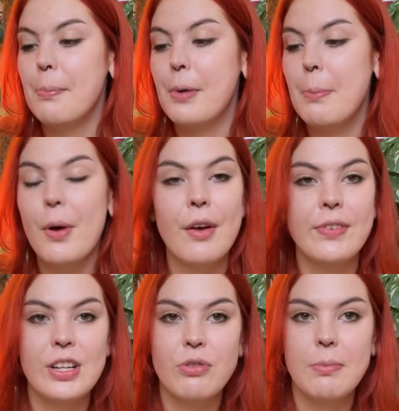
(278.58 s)
my
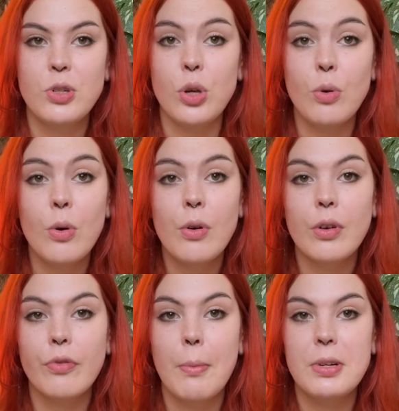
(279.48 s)
birthday trip to York
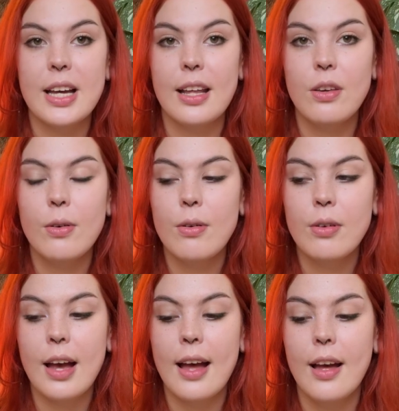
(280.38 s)
from Botanic York.